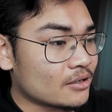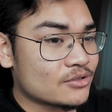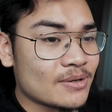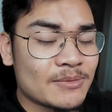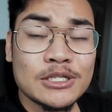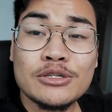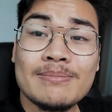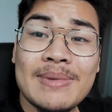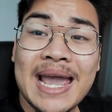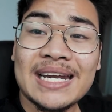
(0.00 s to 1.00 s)
something
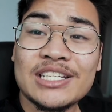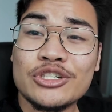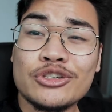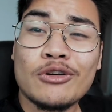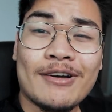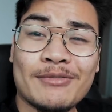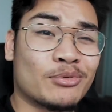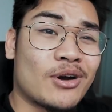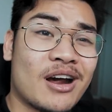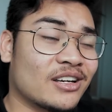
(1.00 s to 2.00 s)
dramatic to show off a
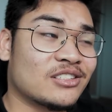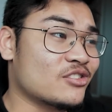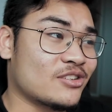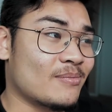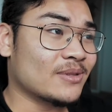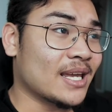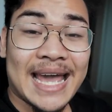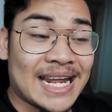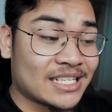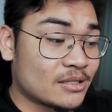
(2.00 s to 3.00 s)
product or something.
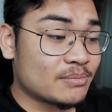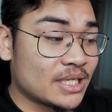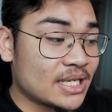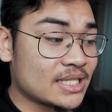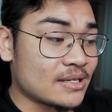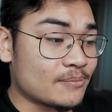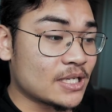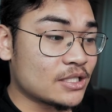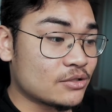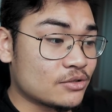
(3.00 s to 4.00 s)
That could be
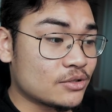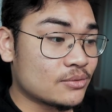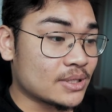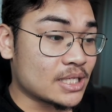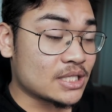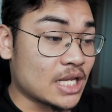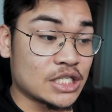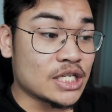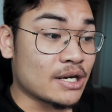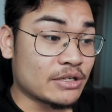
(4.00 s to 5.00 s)
something to do with a
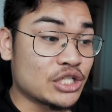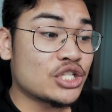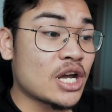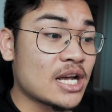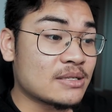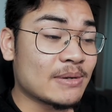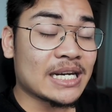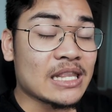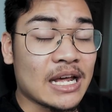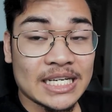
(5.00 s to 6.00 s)
stationary shot to make
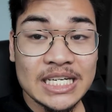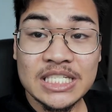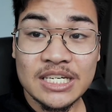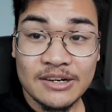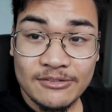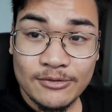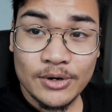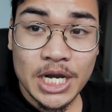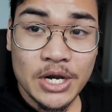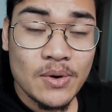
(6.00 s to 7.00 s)
it a lot easier
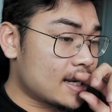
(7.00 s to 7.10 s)
for you.